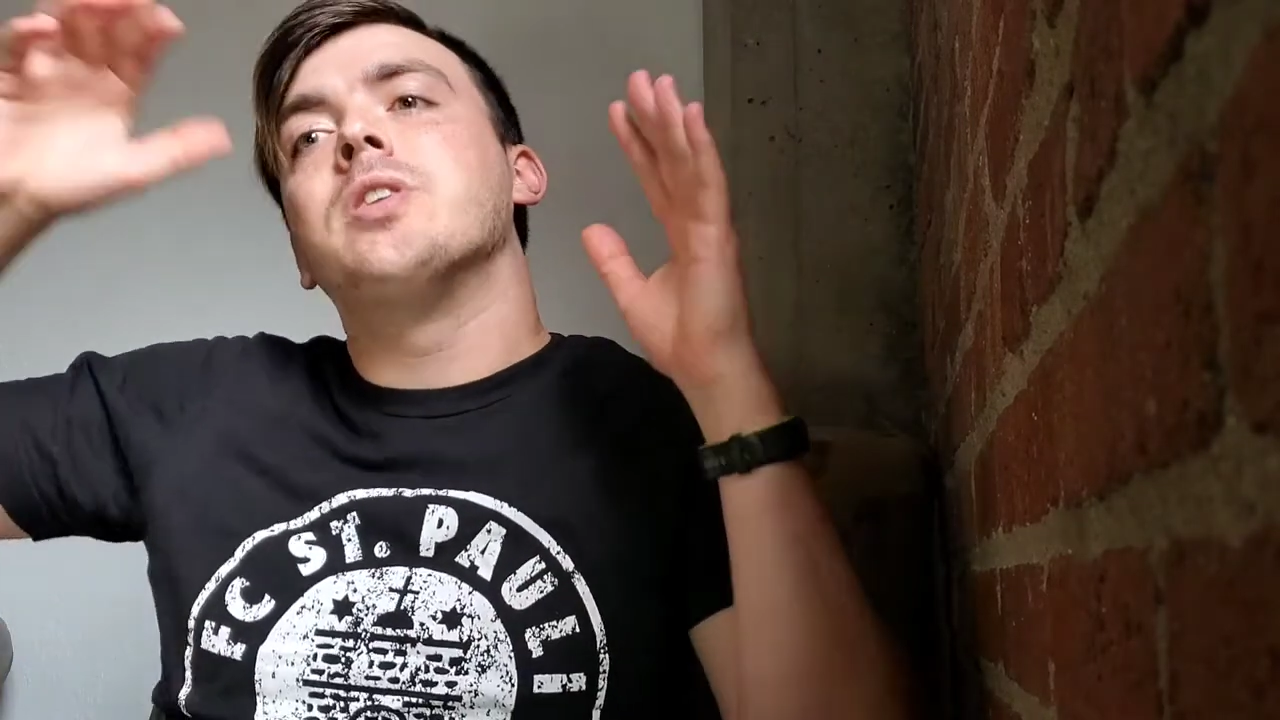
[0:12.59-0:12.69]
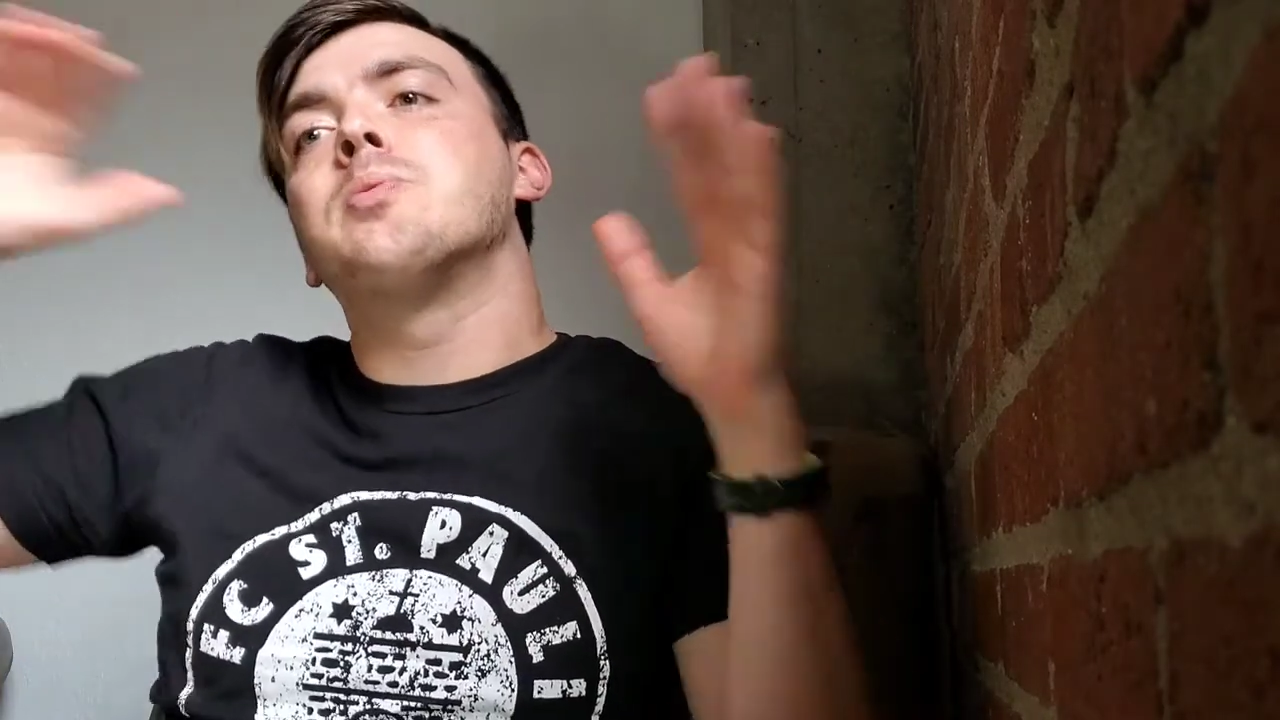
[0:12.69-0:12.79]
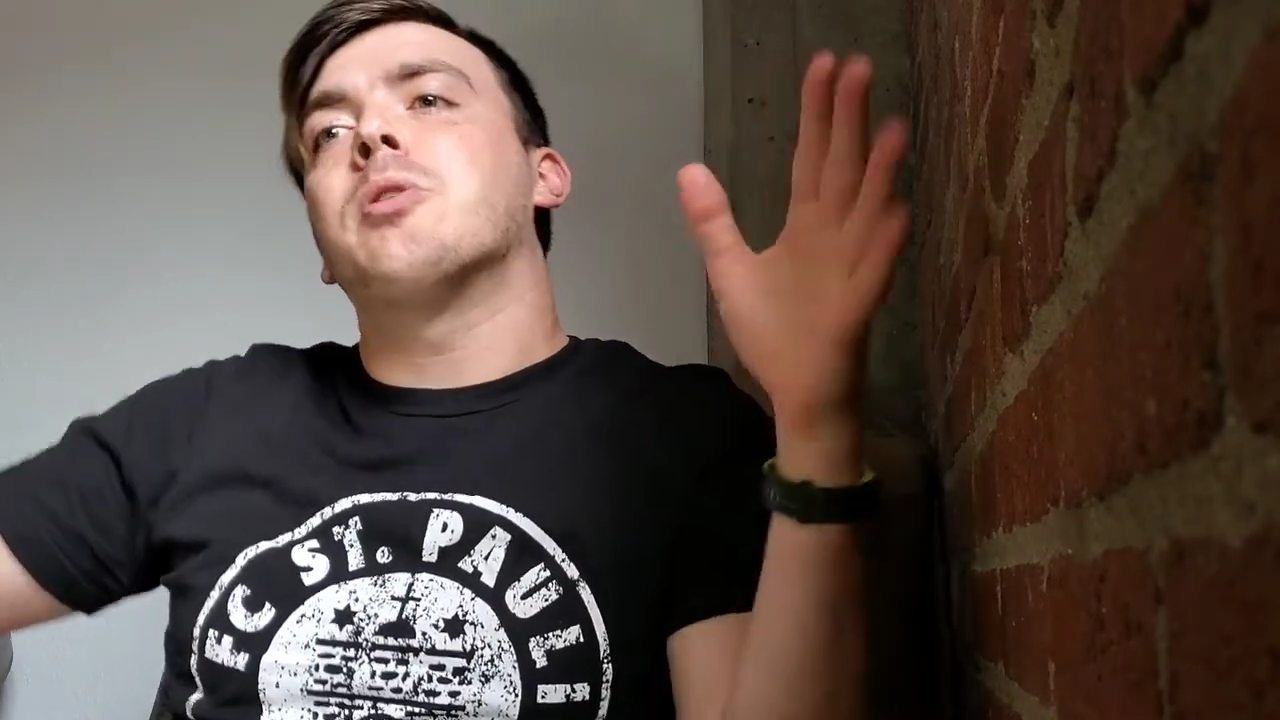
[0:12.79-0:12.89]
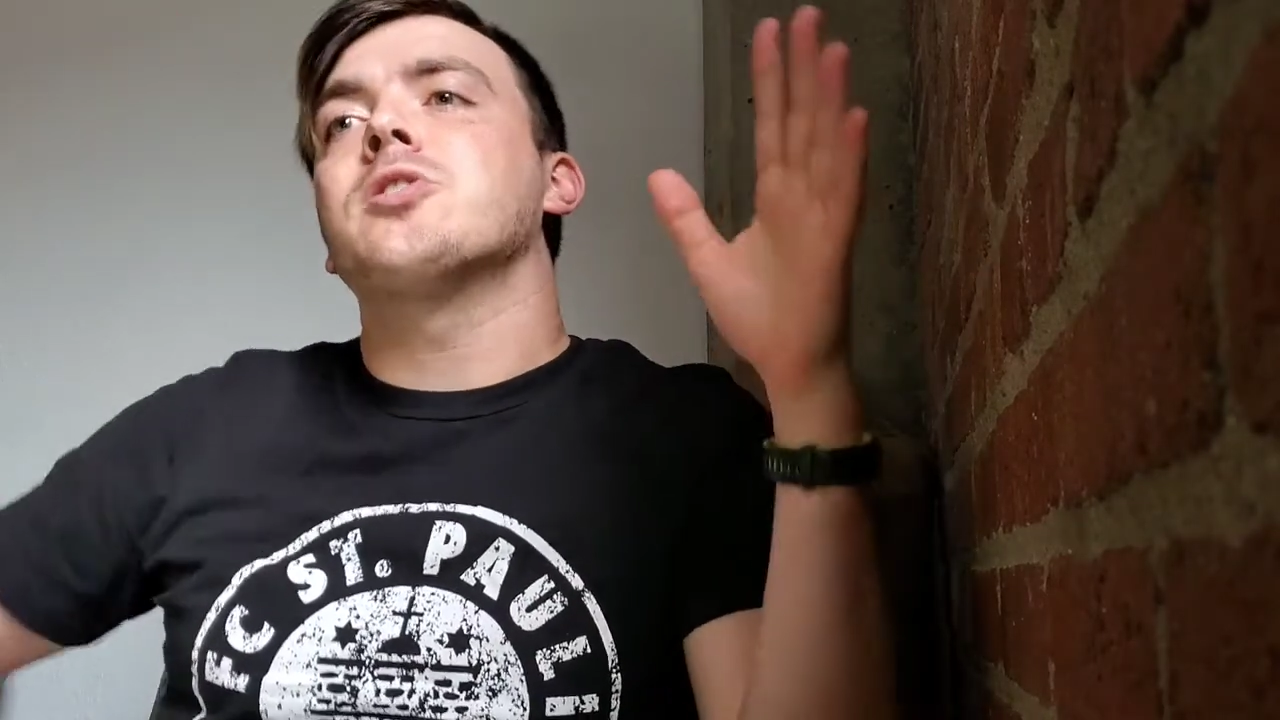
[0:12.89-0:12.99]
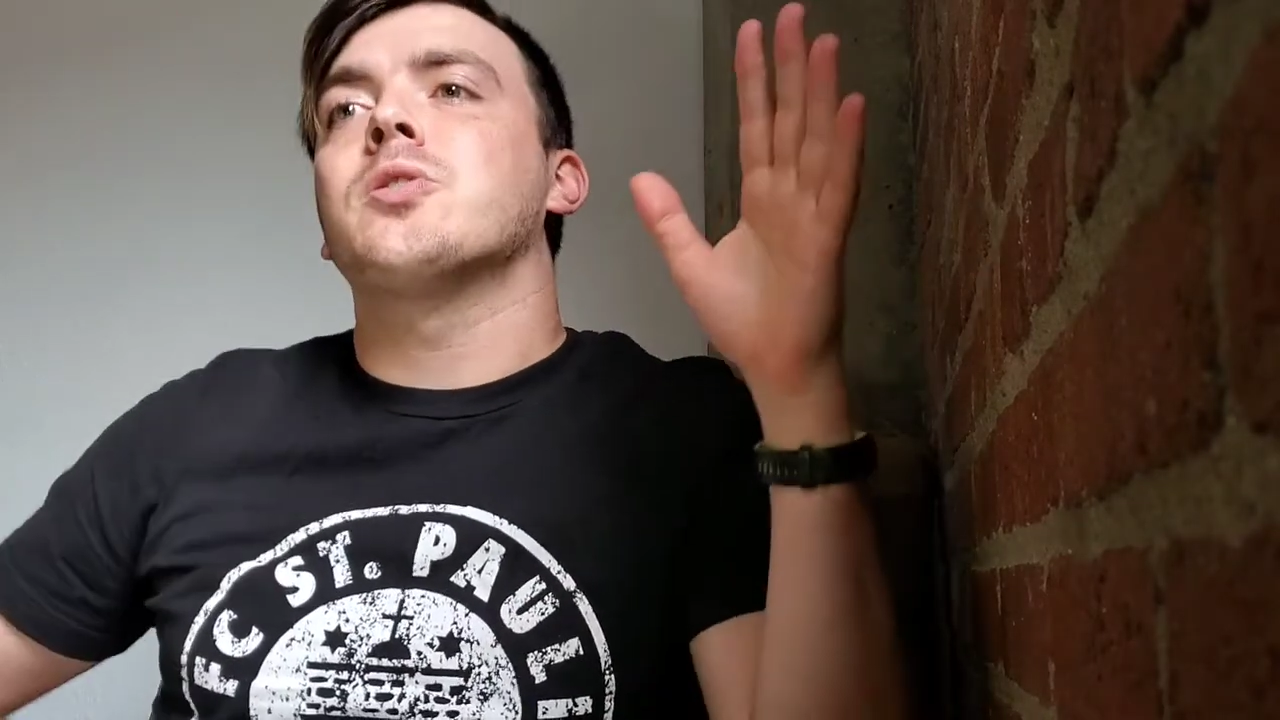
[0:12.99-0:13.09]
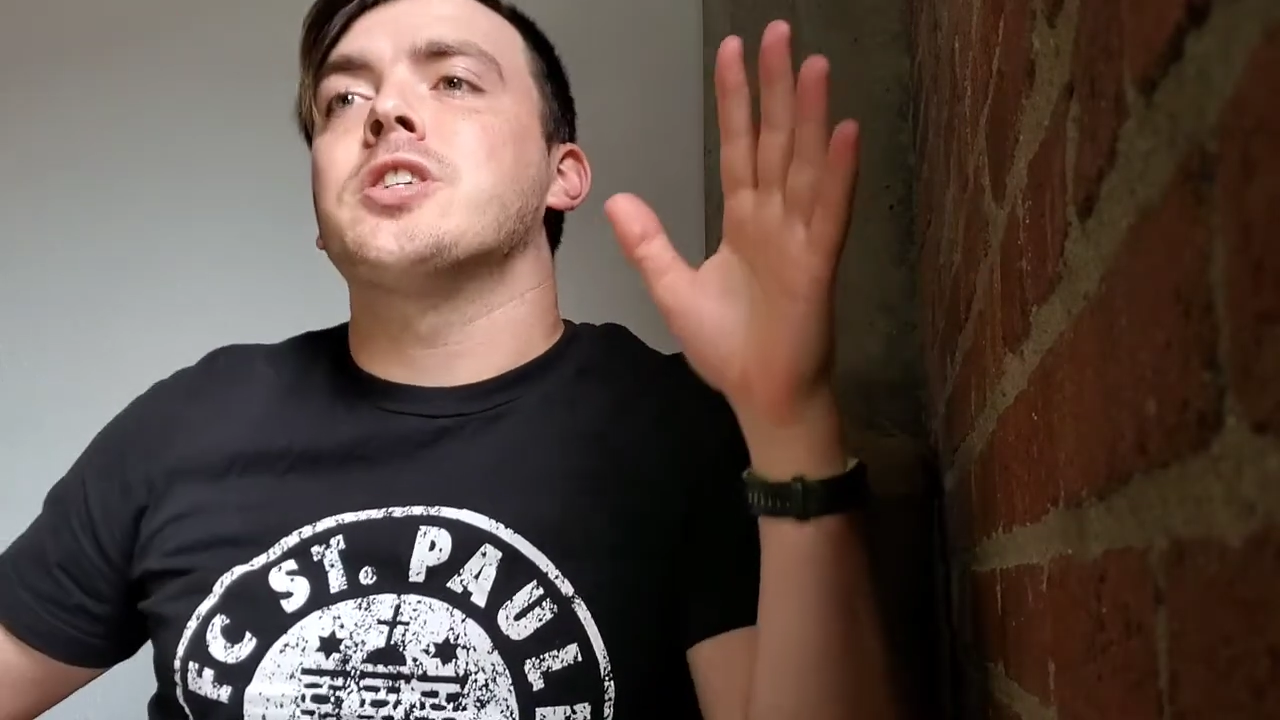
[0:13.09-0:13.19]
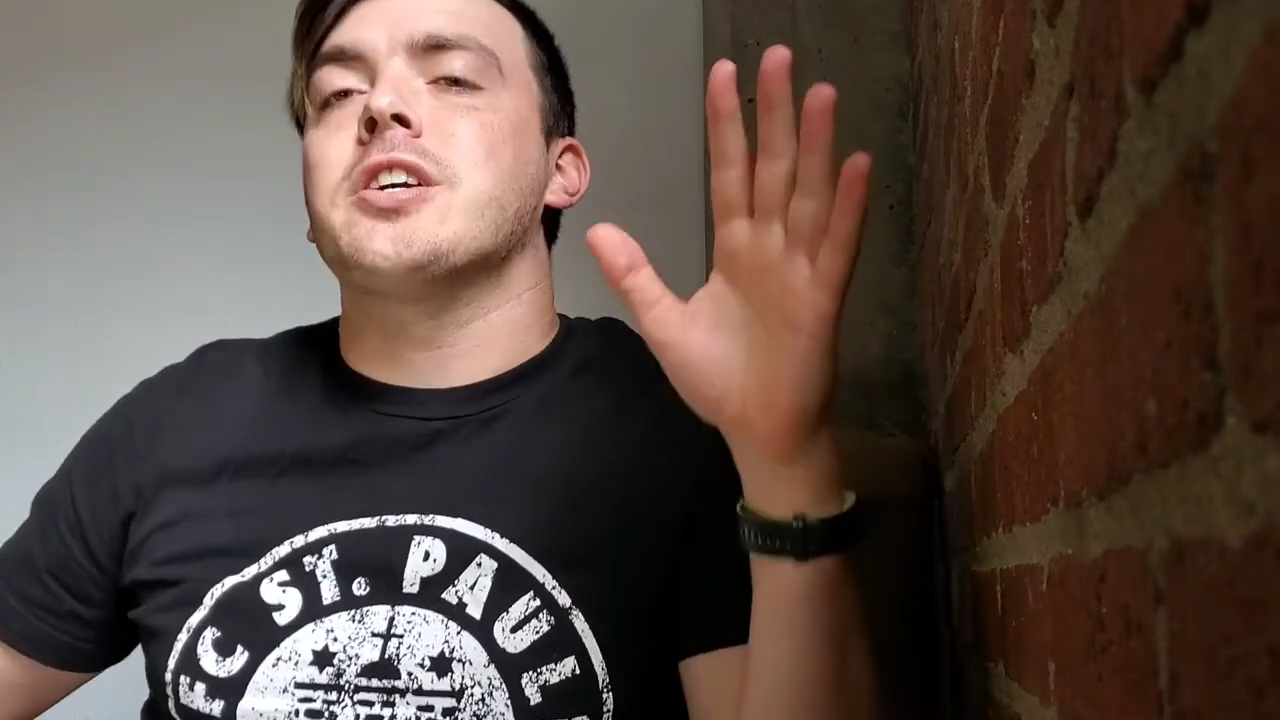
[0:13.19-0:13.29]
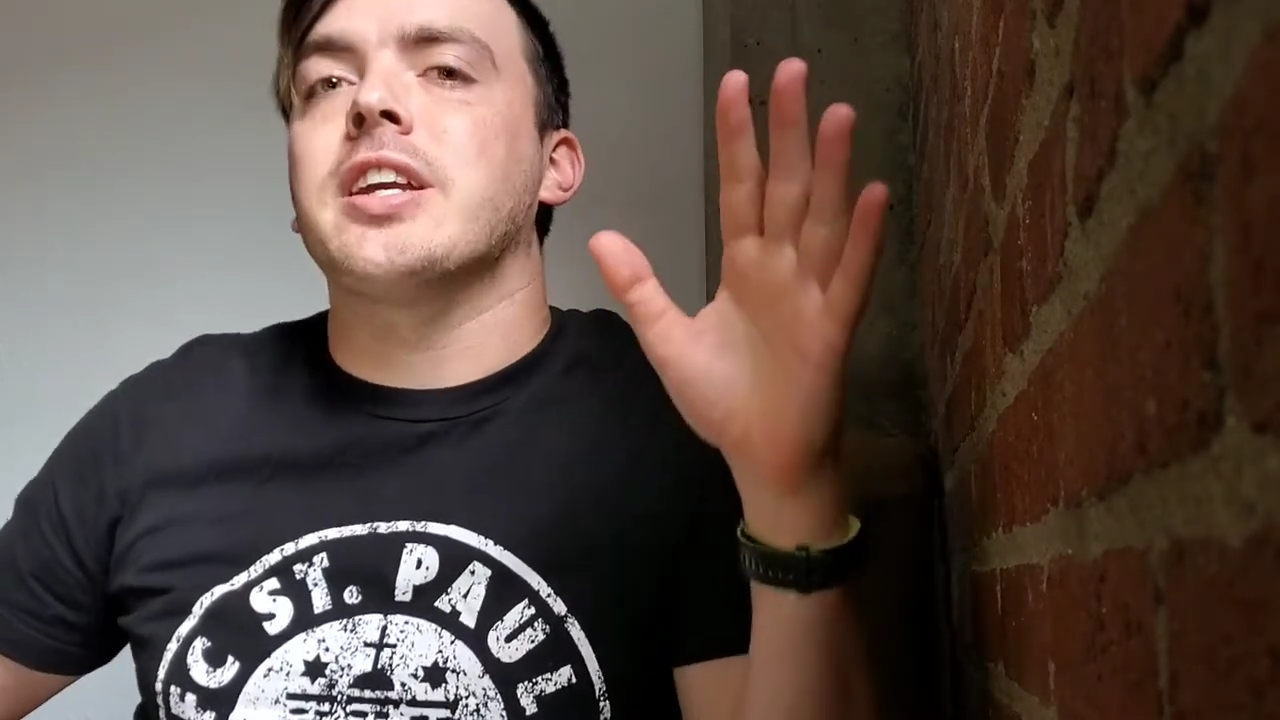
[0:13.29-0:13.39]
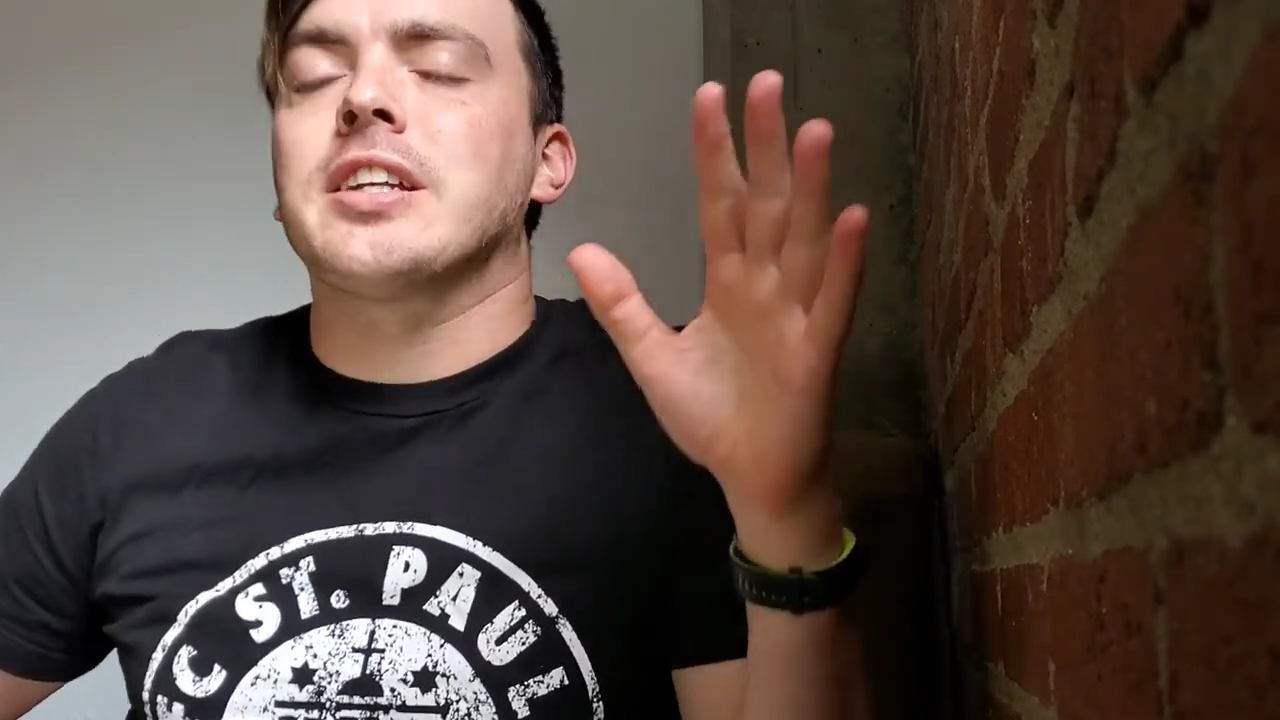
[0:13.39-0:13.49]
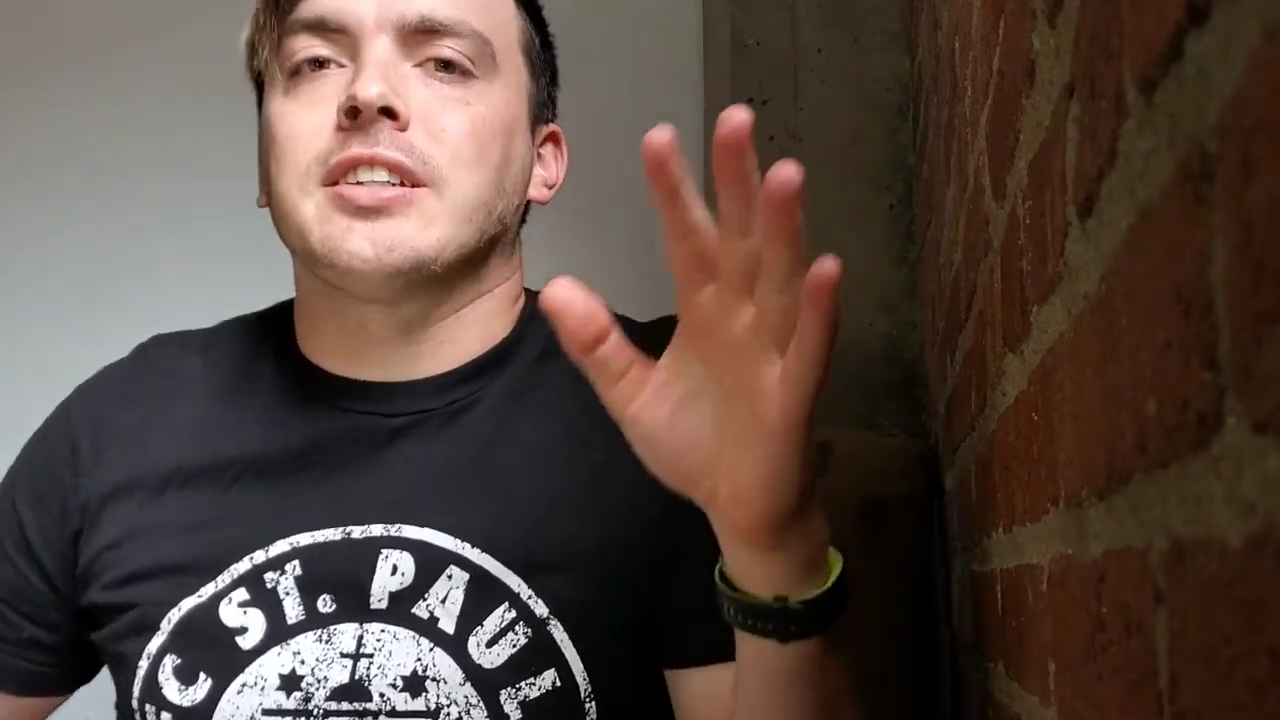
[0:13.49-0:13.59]
sports
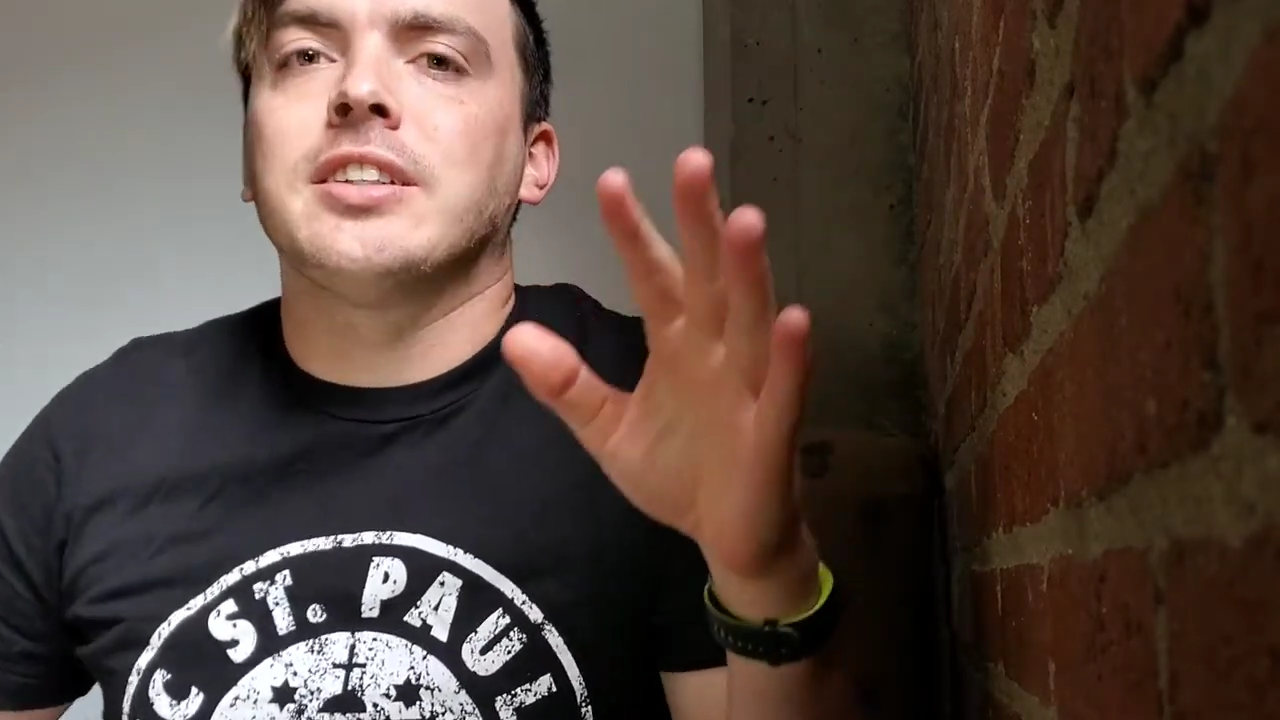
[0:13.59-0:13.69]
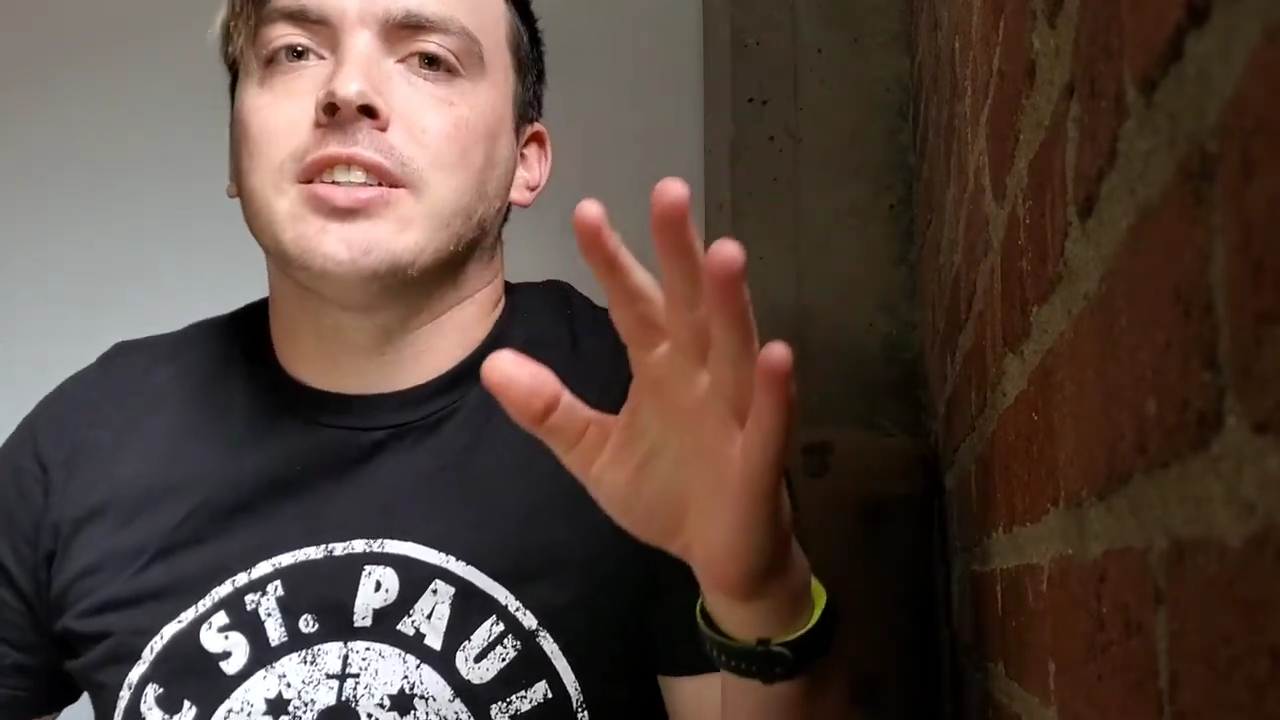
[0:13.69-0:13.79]
returning